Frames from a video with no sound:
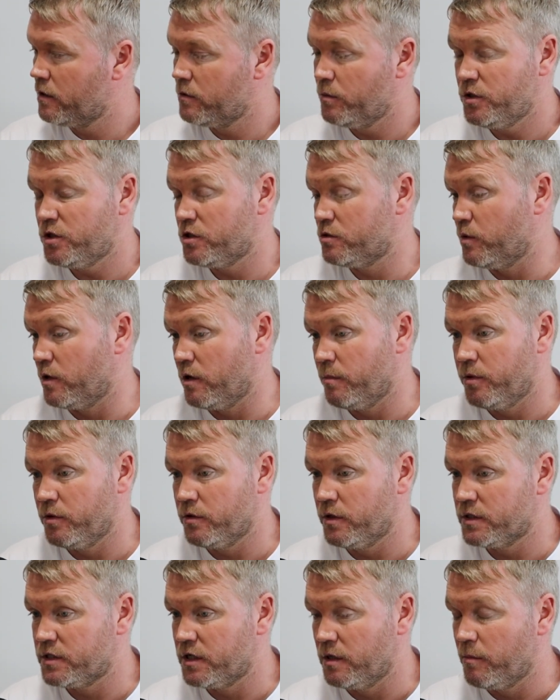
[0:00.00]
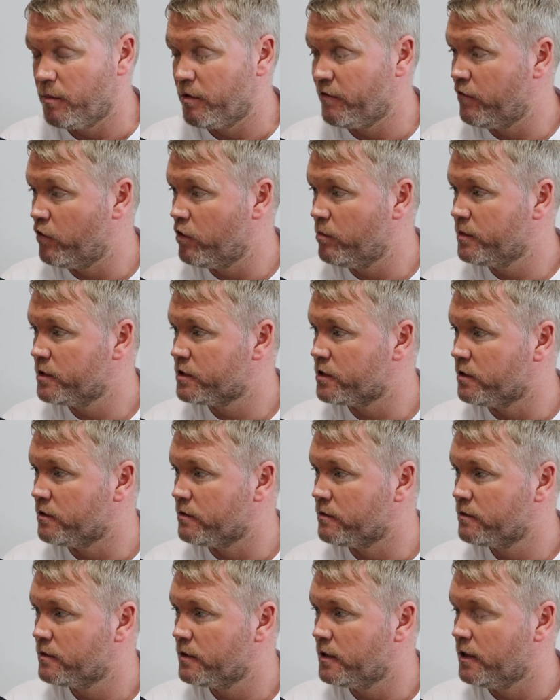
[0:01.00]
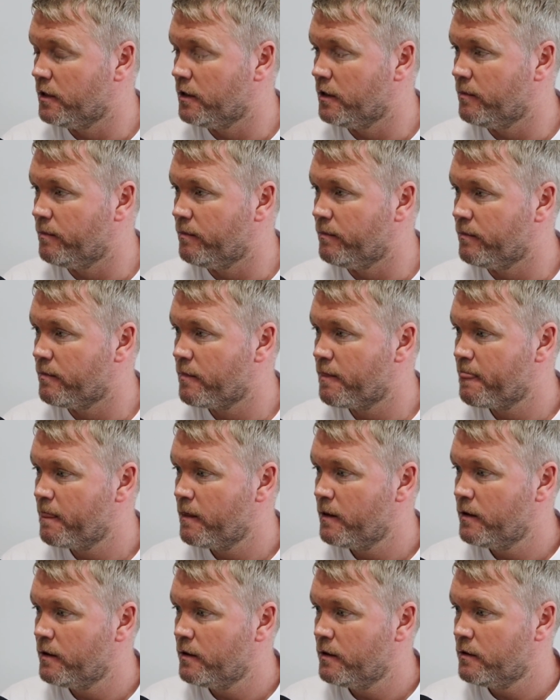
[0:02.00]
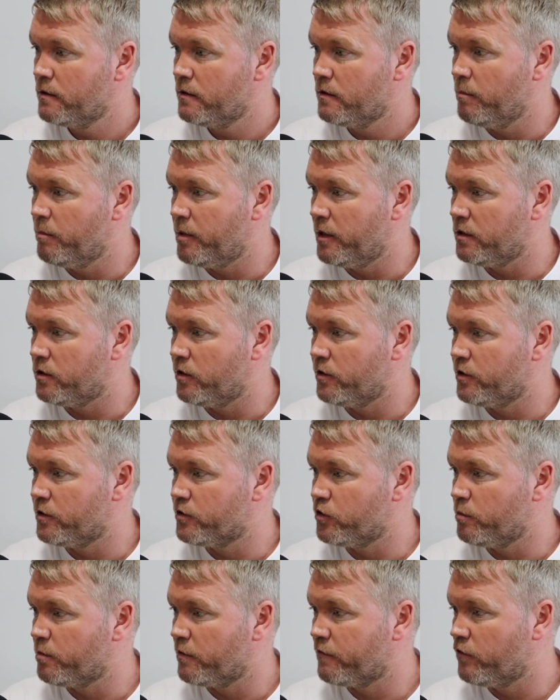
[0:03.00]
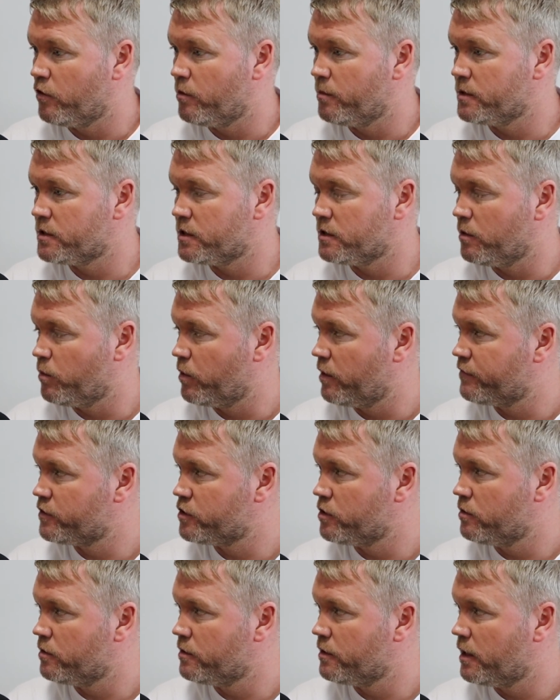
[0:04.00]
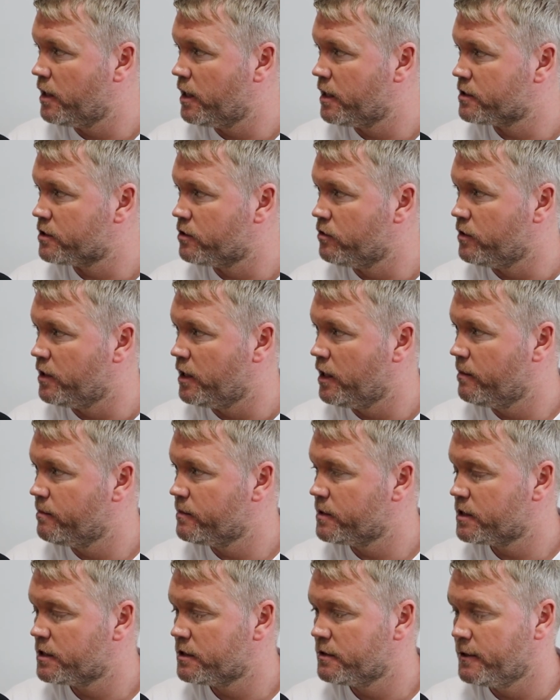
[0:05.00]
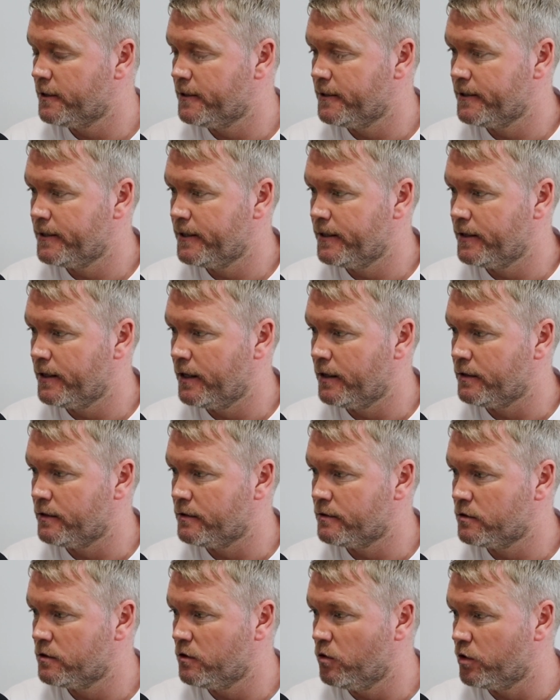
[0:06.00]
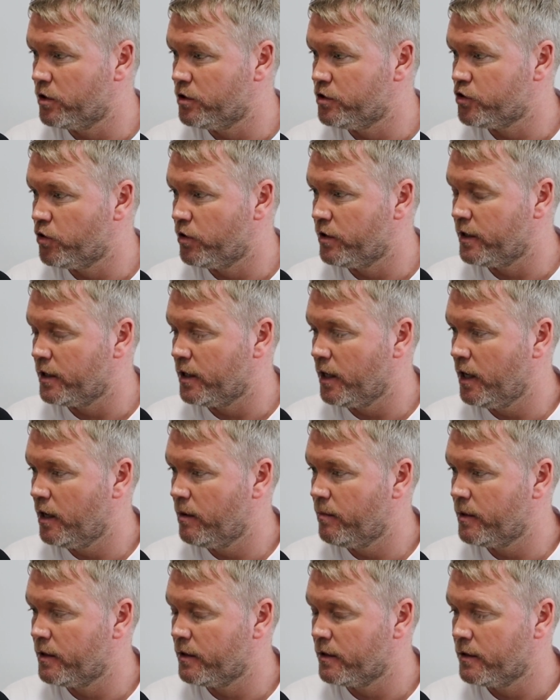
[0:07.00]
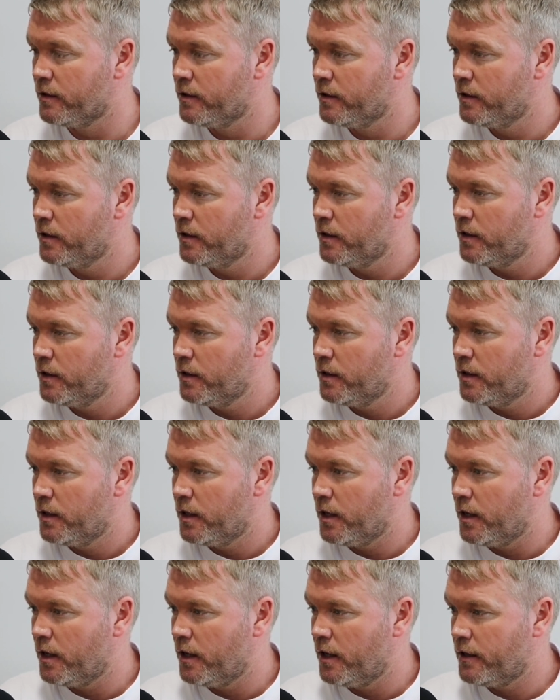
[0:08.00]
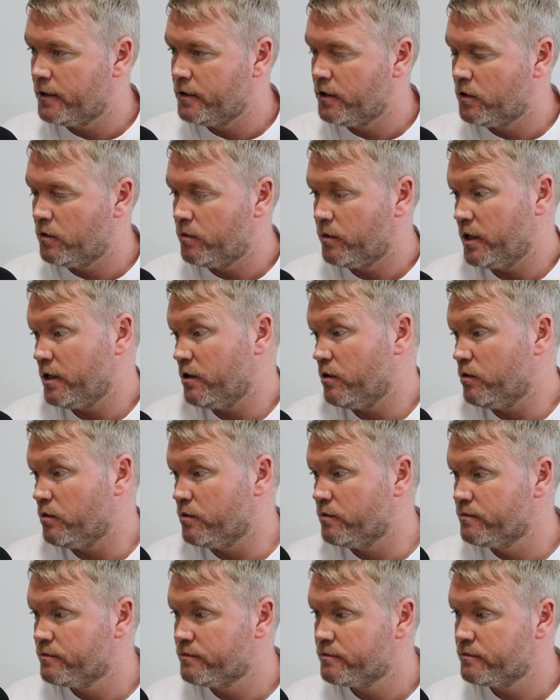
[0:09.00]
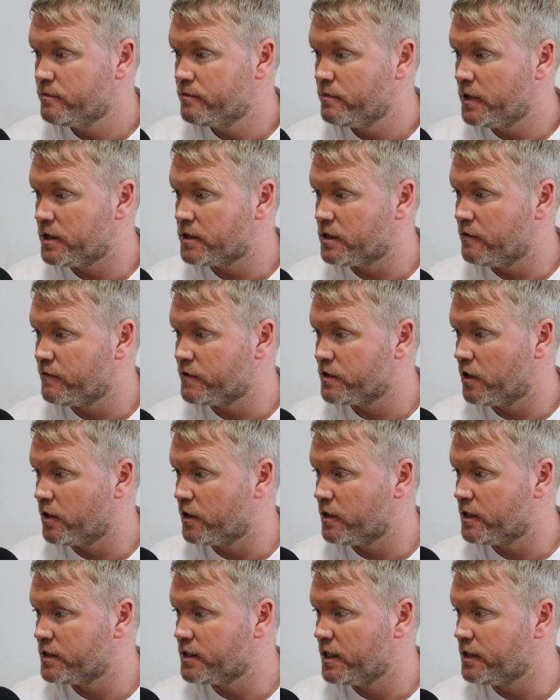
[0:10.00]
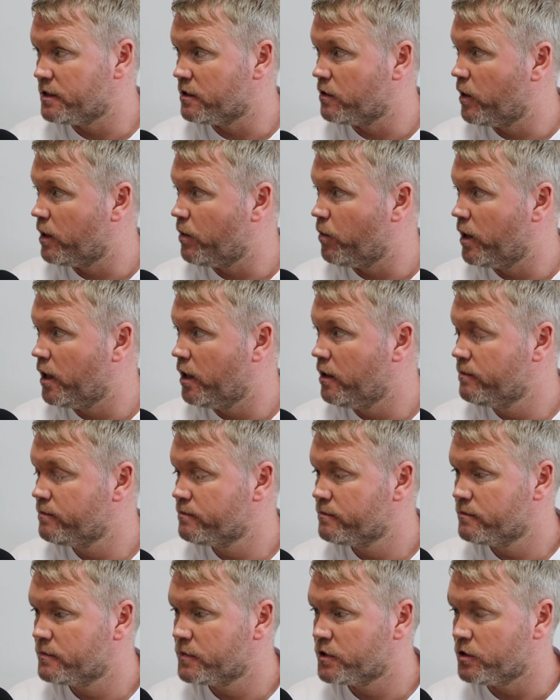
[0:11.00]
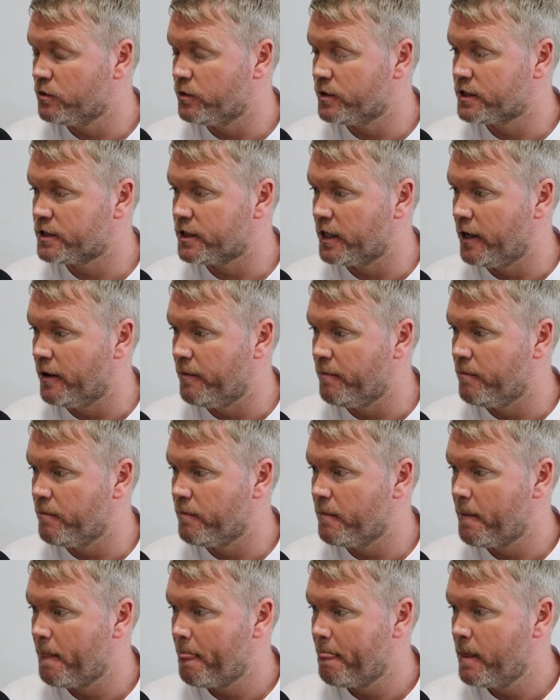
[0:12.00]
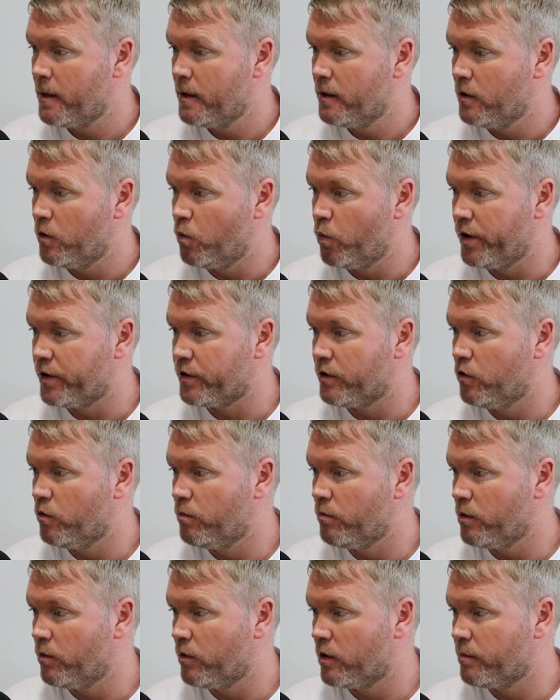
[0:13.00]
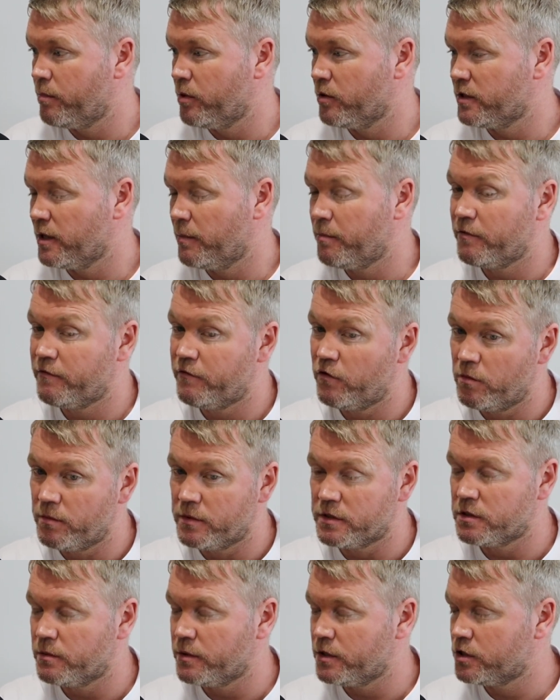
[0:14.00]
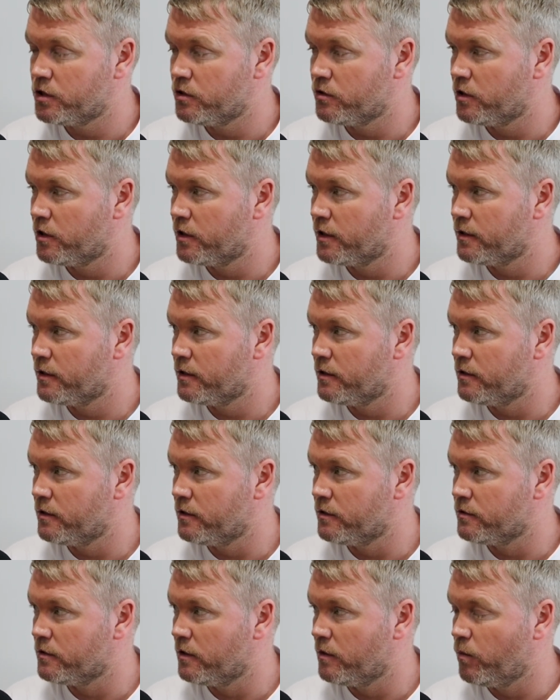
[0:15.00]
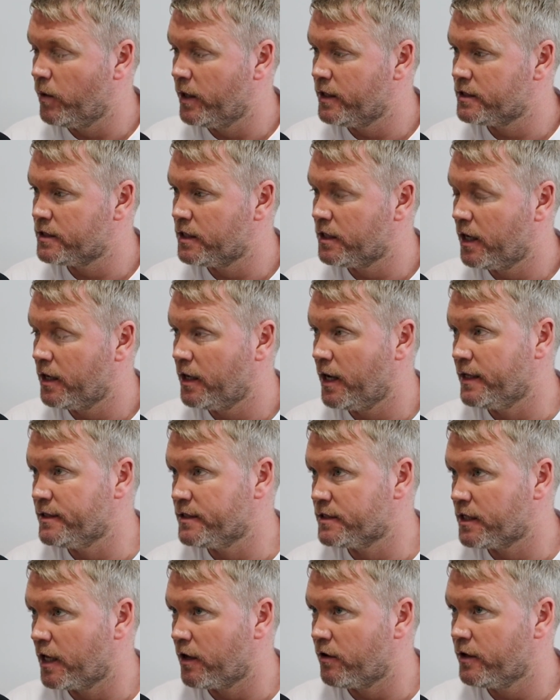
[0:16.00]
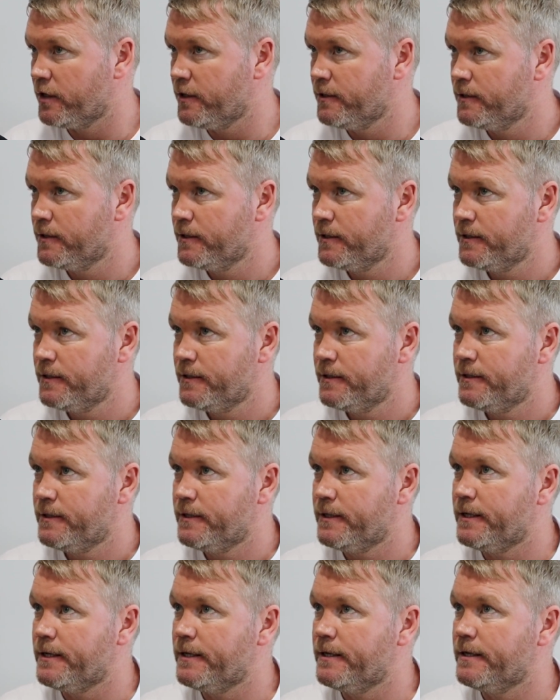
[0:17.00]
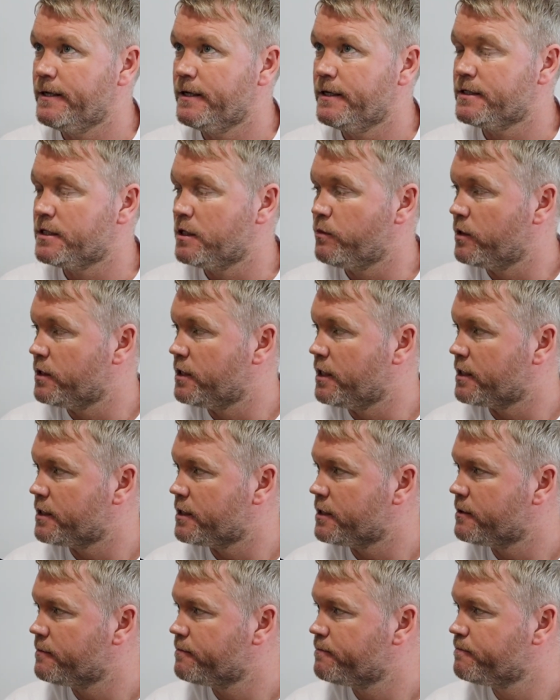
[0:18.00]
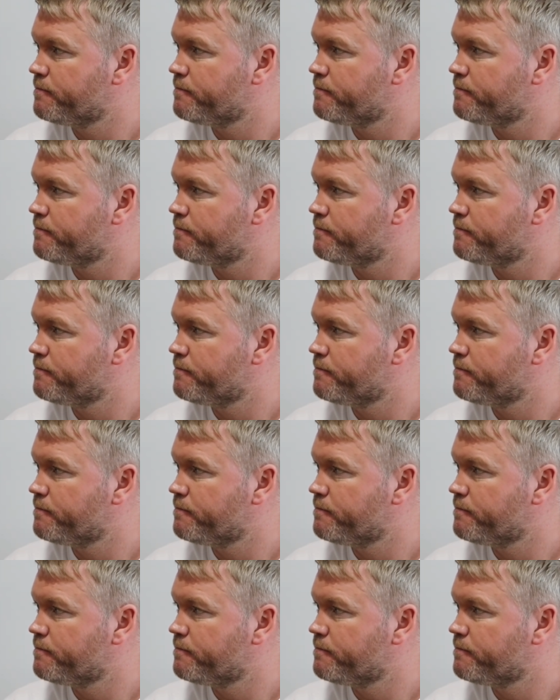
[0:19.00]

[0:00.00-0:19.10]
We just want to put the same performance on. Build on the two performances that we've shown in the last two games and go and enjoy the game. And you know, we know, listen, they've started the season quite well. So it's we're at home. We want to put that performance that we showed on Wednesday night and Saturday and see where it takes us.